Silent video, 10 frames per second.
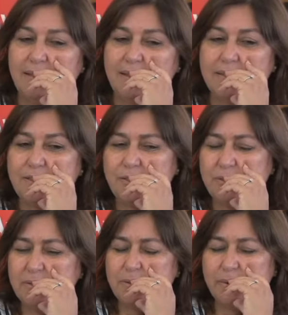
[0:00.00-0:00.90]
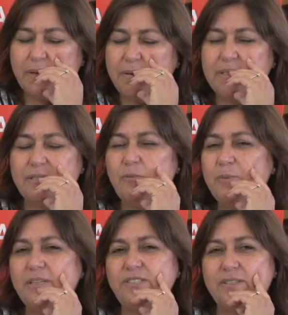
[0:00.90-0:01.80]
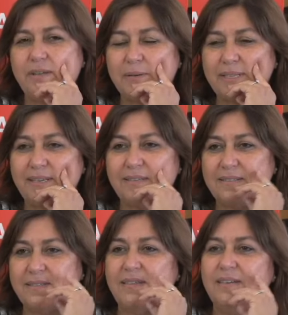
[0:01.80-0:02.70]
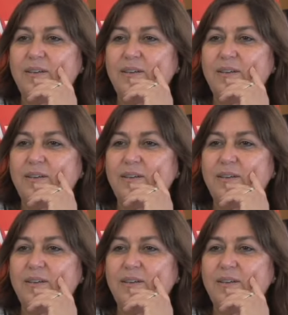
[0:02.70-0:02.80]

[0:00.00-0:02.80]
and students worry so much nowadays.